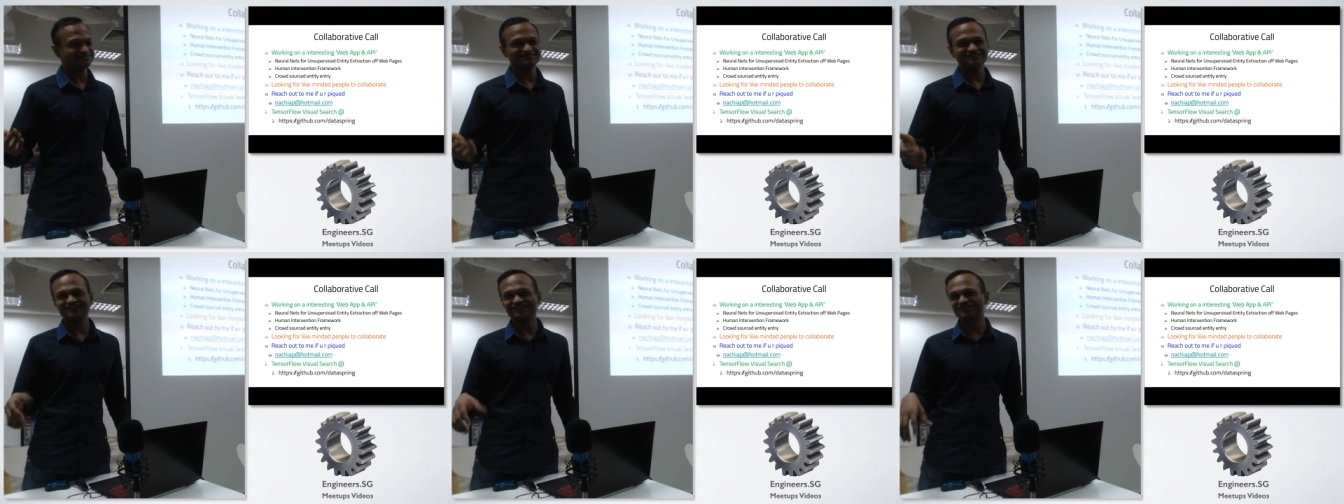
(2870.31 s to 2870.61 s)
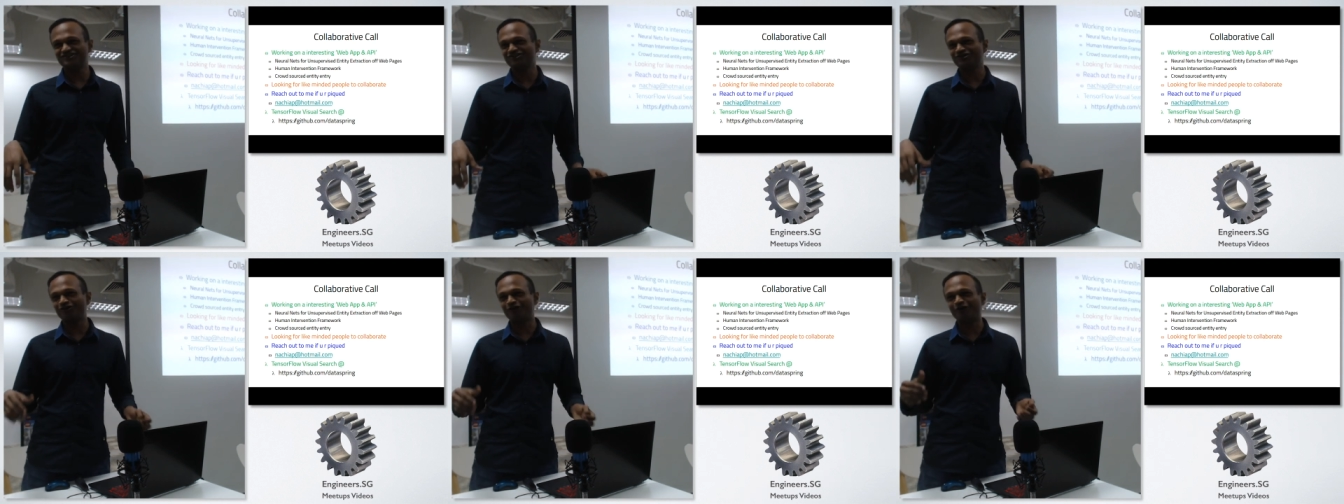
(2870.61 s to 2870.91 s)

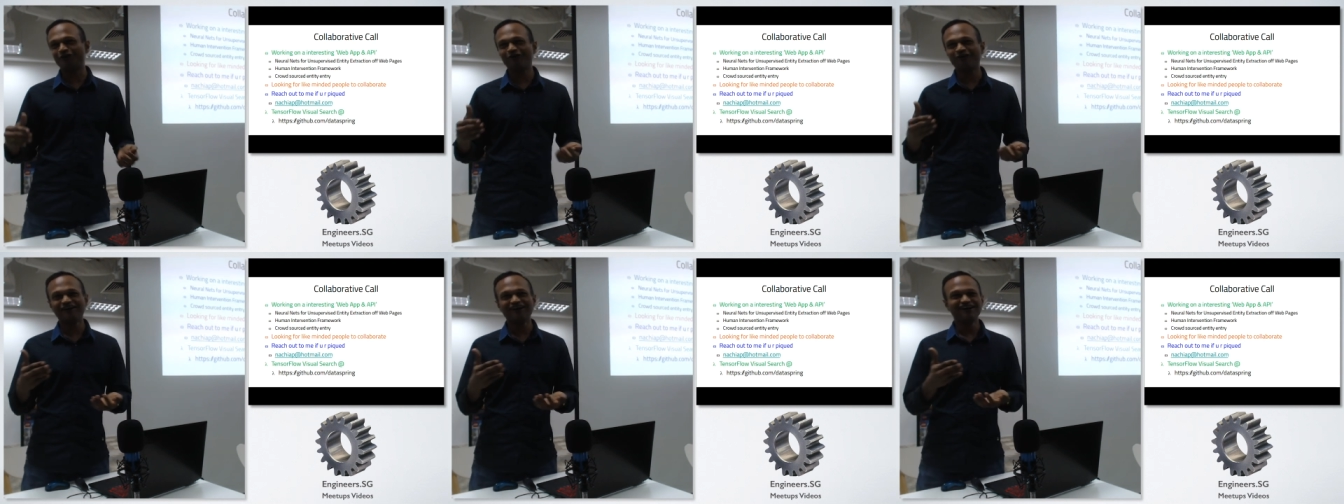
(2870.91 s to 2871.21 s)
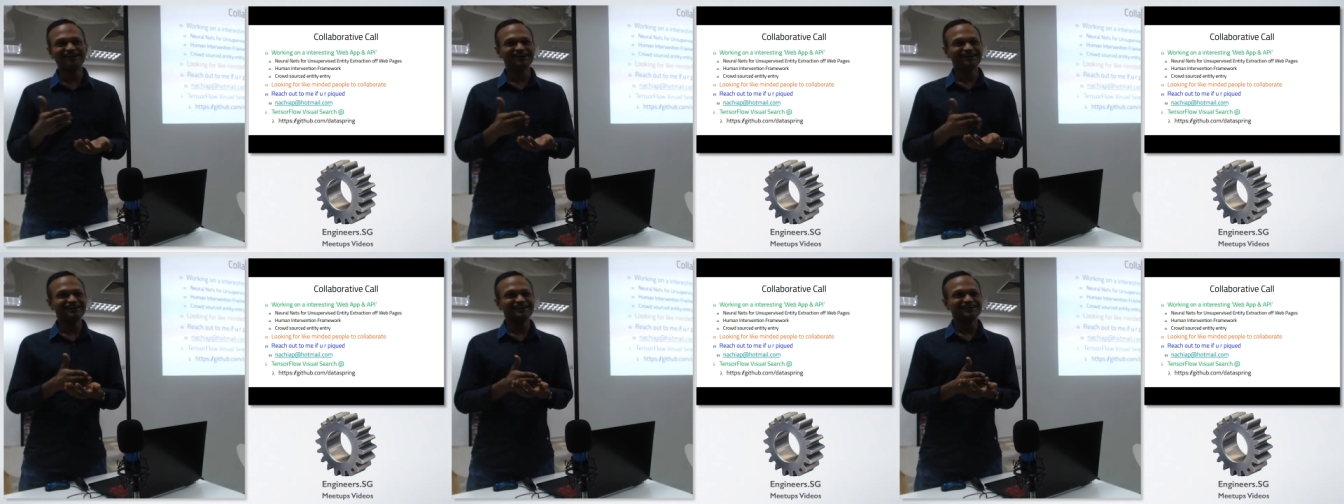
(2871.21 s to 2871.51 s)
There's no
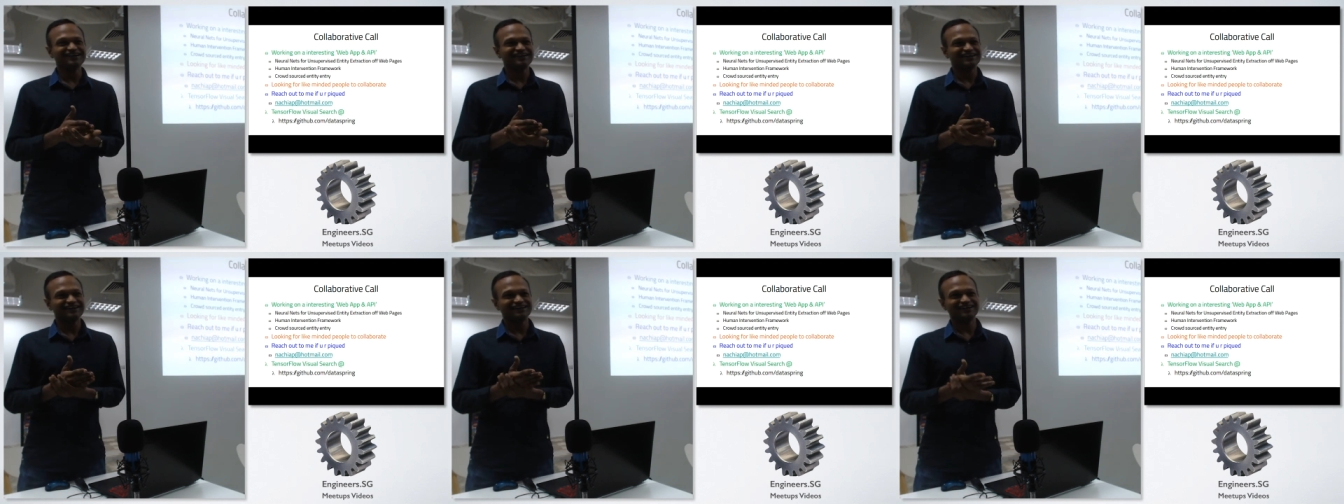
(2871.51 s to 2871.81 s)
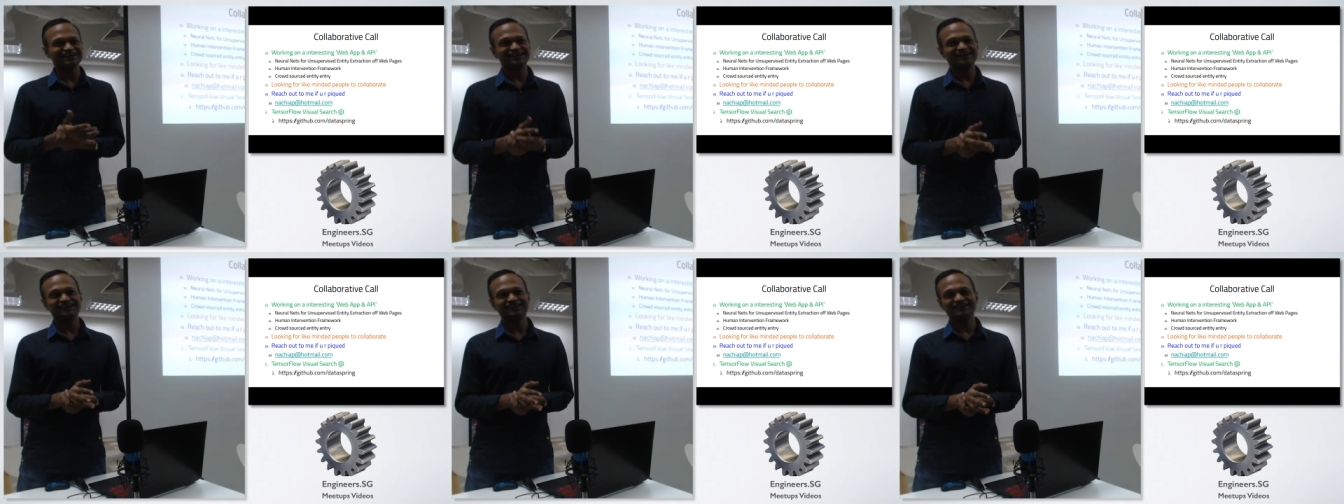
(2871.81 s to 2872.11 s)

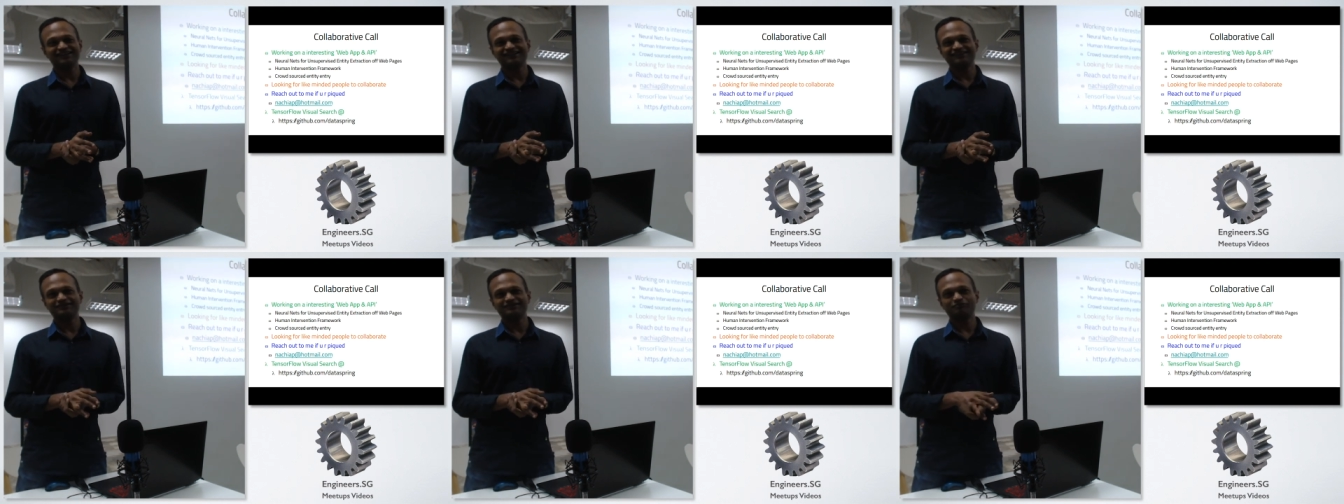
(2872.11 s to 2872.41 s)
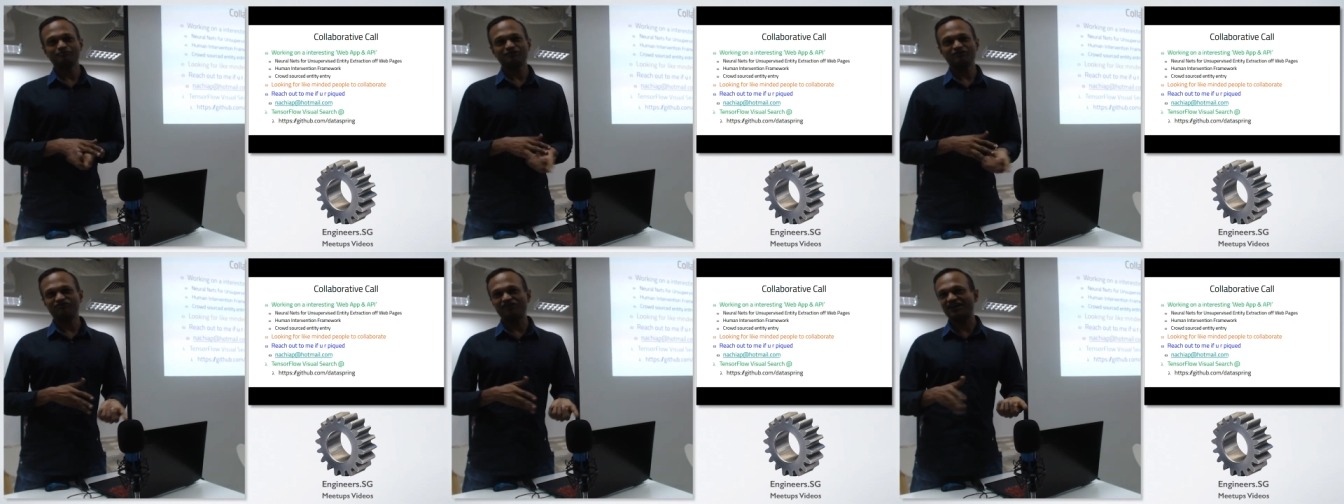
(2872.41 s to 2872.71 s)
uh,
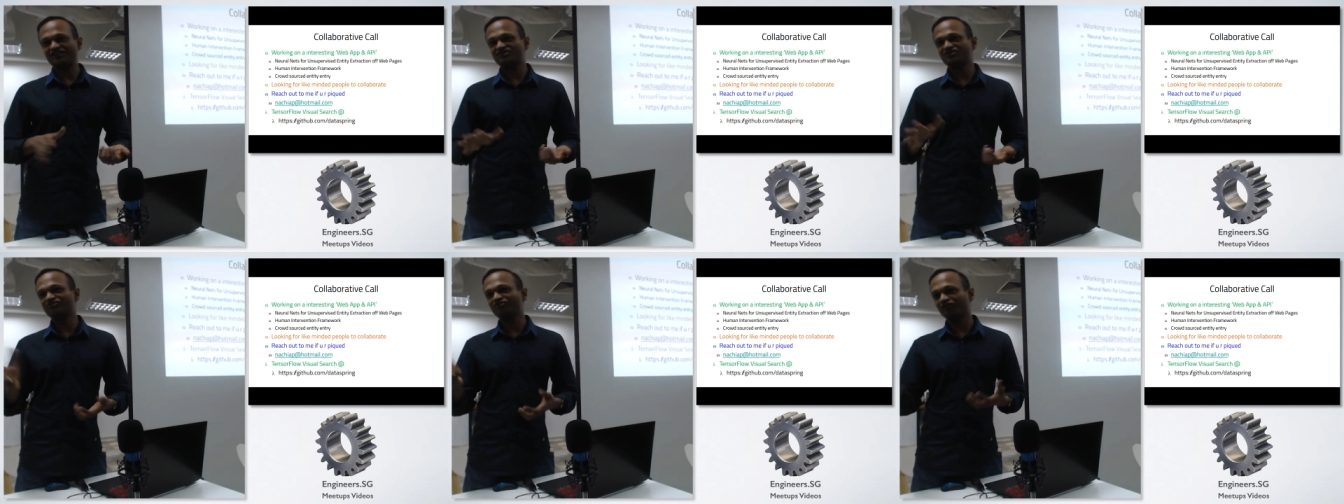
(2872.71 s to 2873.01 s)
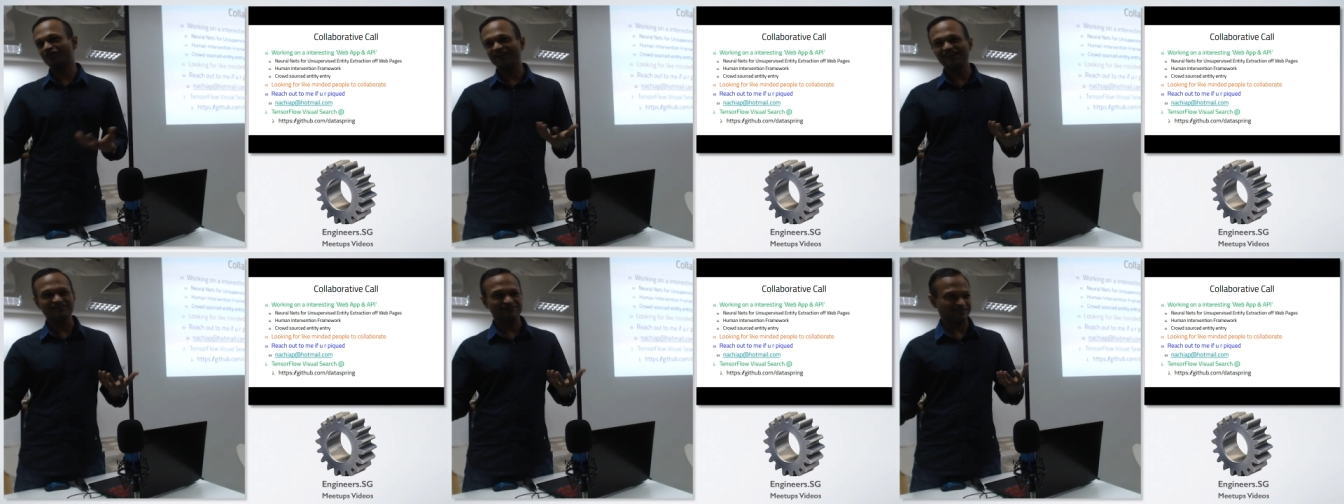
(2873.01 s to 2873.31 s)
perfection
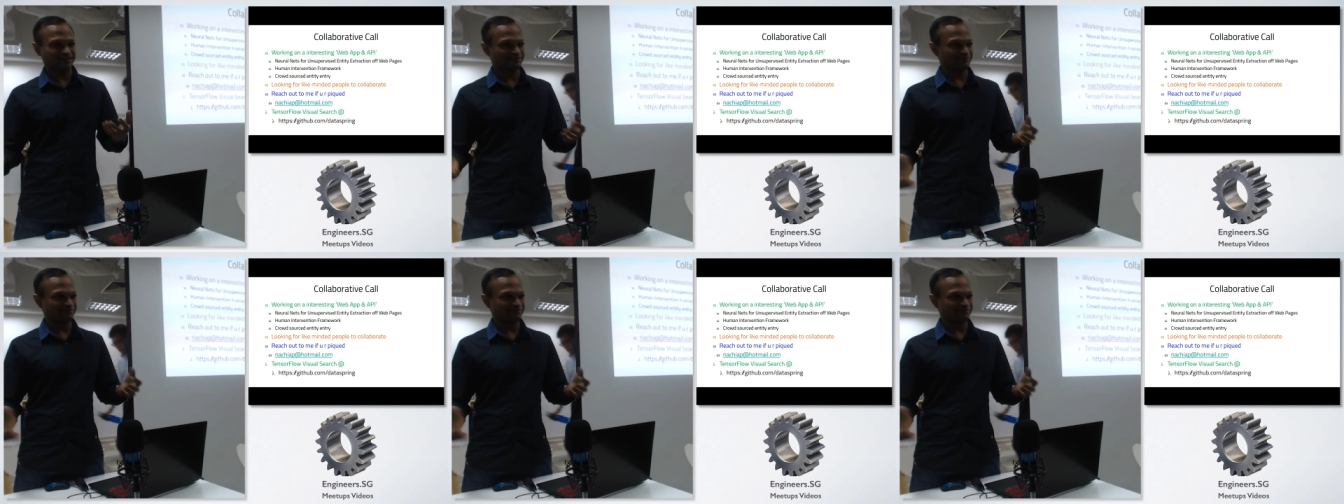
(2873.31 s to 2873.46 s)
for anything.